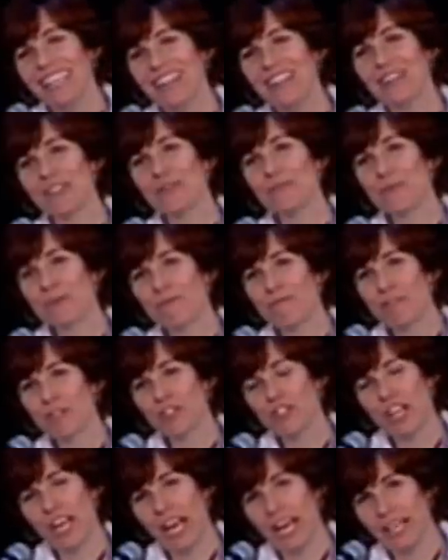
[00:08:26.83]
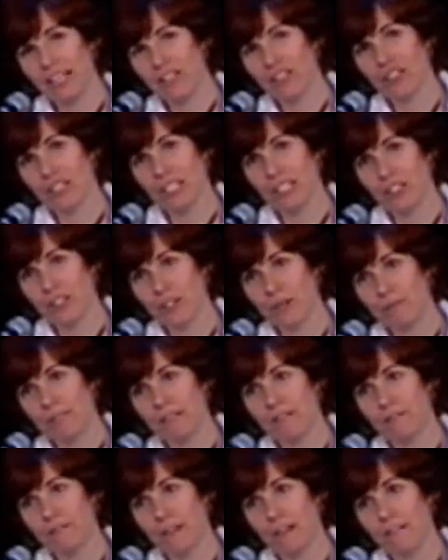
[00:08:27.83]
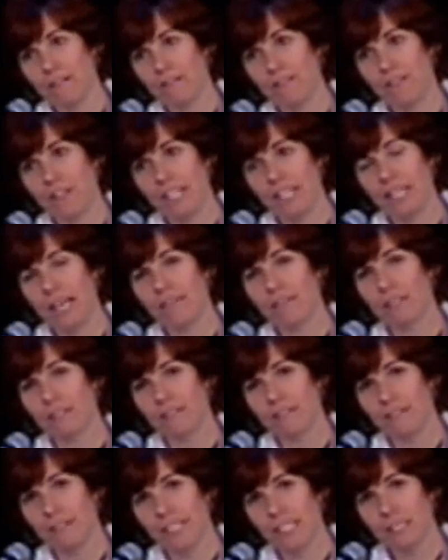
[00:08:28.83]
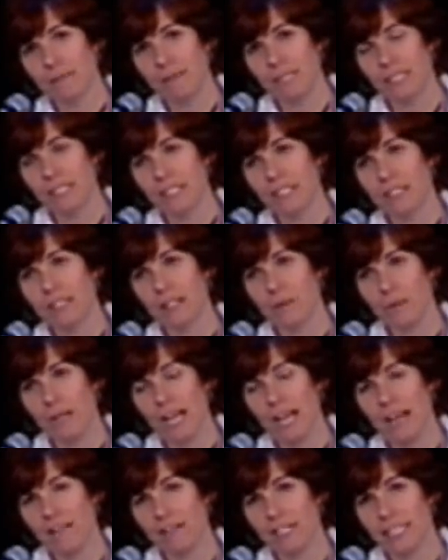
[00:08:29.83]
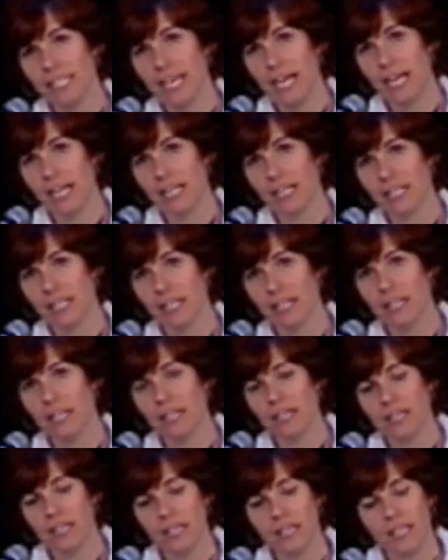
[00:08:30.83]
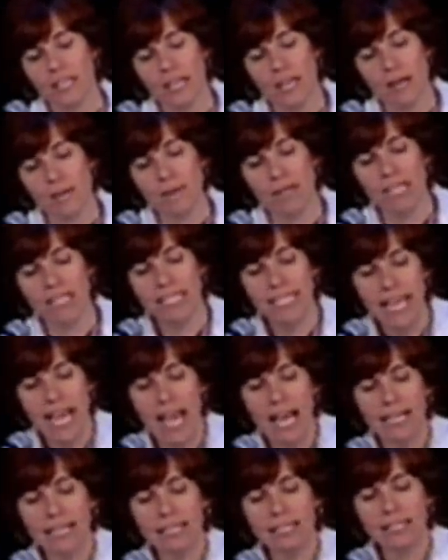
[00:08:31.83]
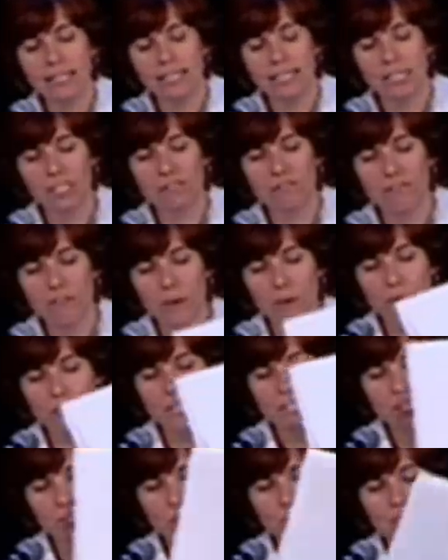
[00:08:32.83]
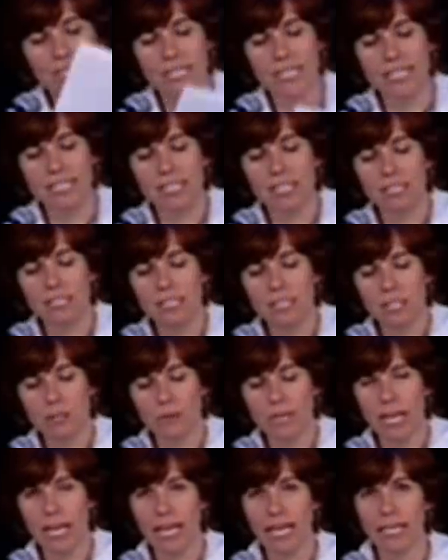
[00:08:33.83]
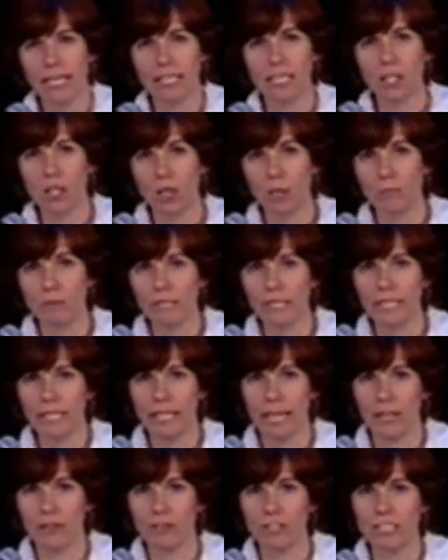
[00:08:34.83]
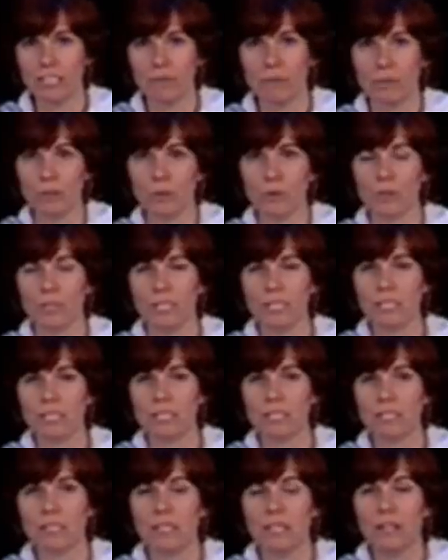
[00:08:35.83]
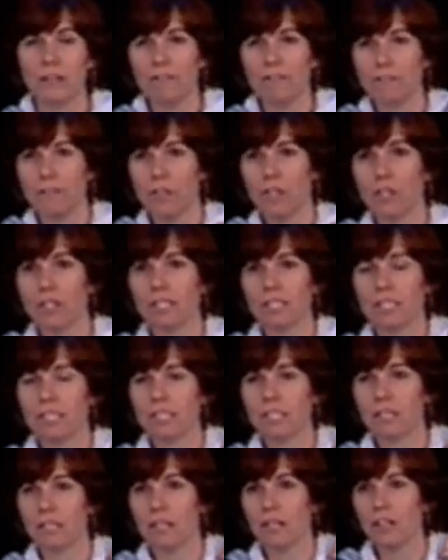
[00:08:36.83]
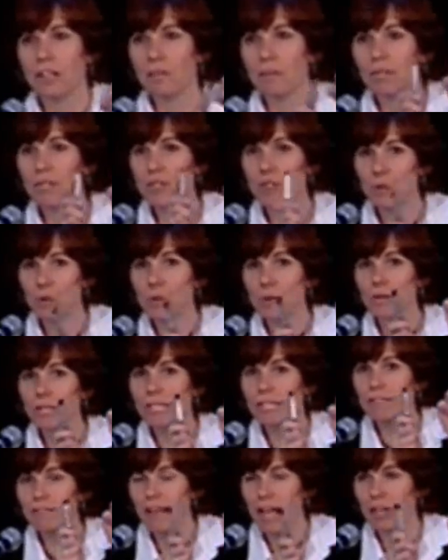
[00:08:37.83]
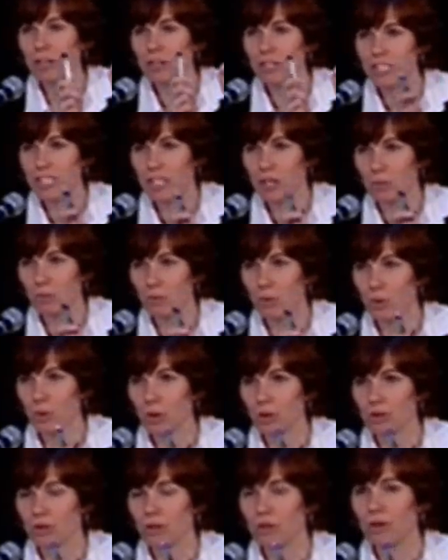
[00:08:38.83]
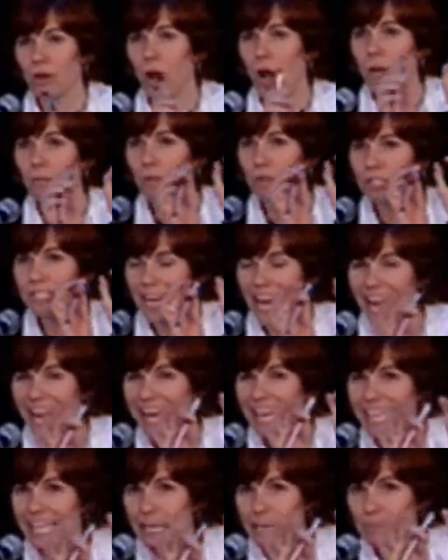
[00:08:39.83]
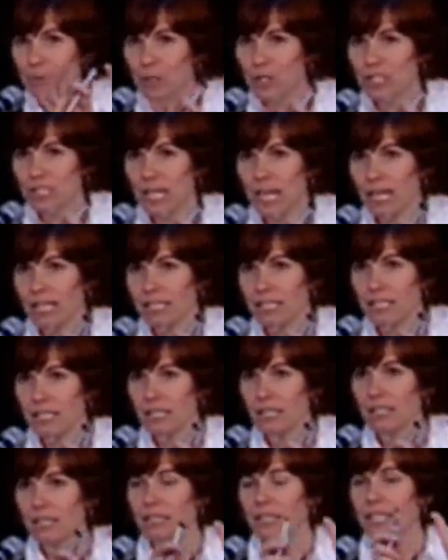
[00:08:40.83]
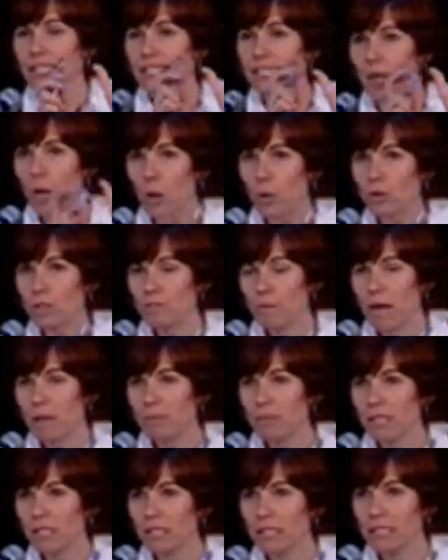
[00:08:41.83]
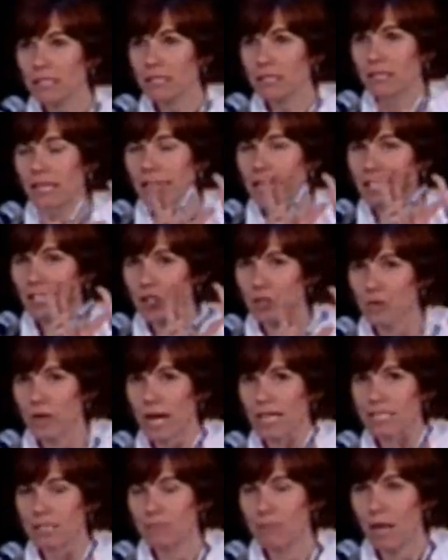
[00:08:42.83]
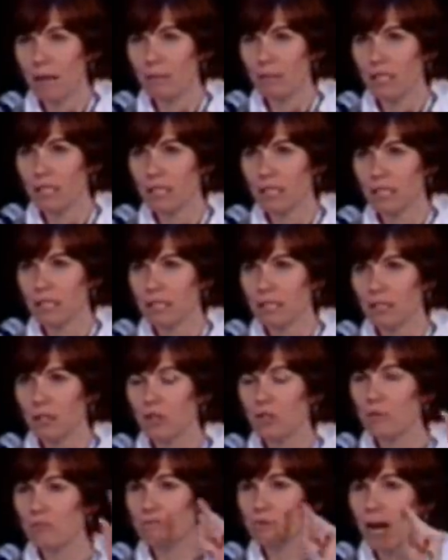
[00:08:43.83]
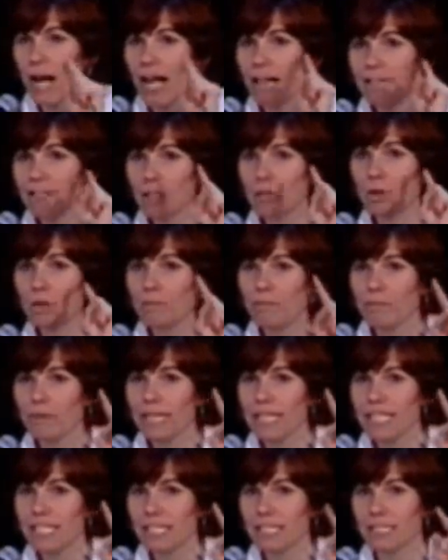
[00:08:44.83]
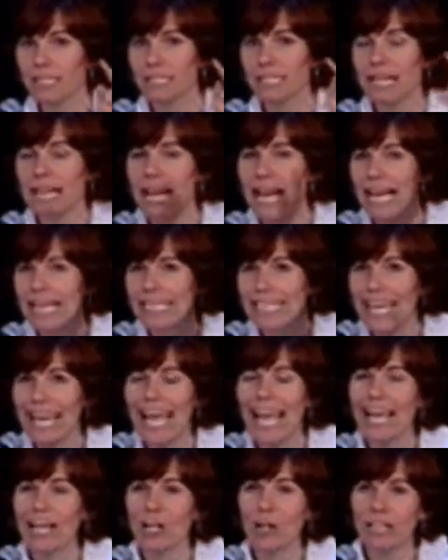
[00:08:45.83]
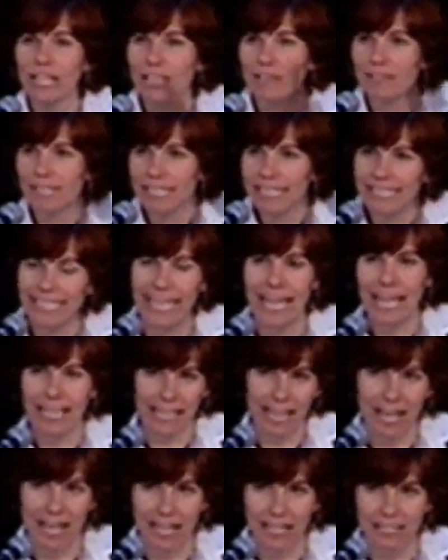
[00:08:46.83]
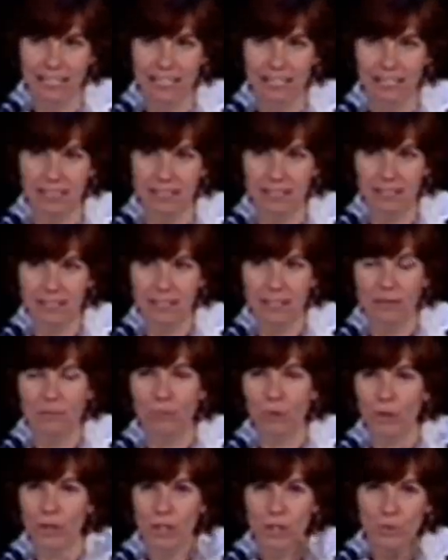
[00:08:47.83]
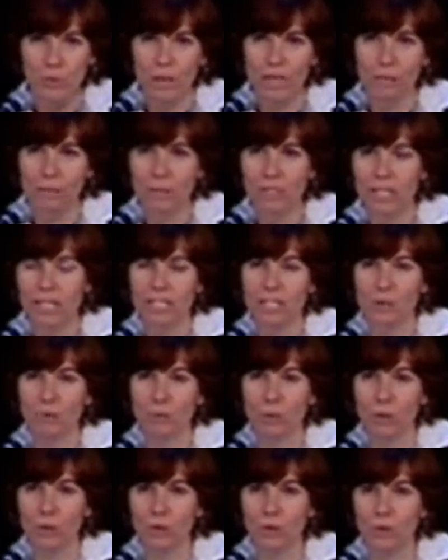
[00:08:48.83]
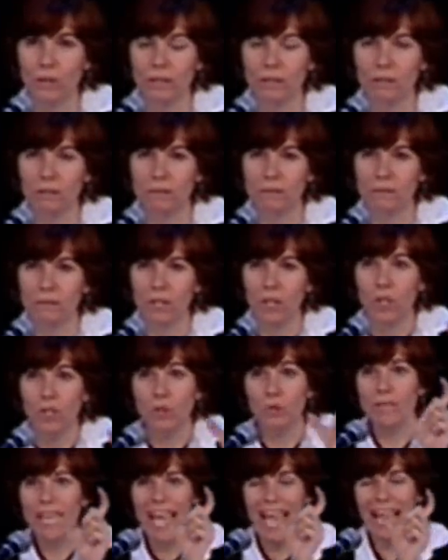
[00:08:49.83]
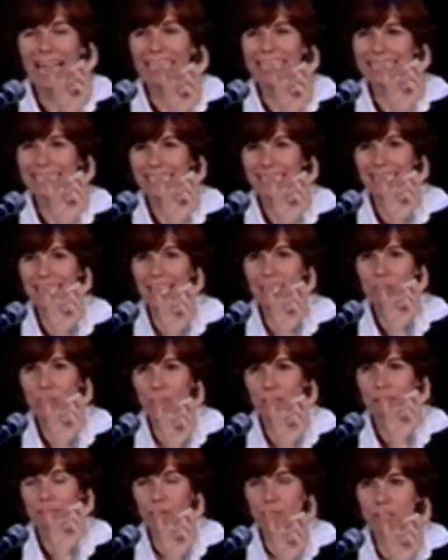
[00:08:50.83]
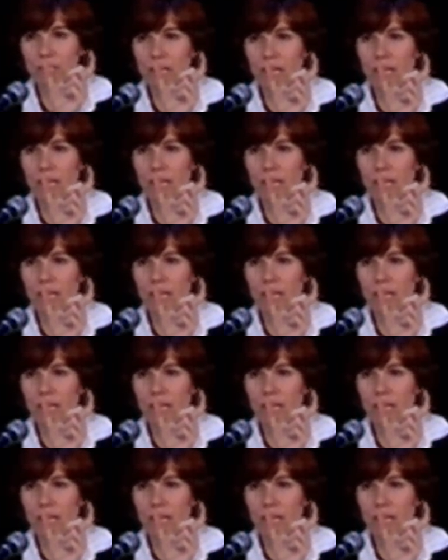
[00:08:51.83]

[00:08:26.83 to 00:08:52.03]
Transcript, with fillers: There's room for change in terms of, of the level of investment that we have in Canada um, Canada is very strategically located globally in energy resources. First, the majority of energy in the world, almost 80%, is owned publicly and extracted publicly. So private corporations cannot even get at more than 20% of the world's oil. So Canada is in that 20%,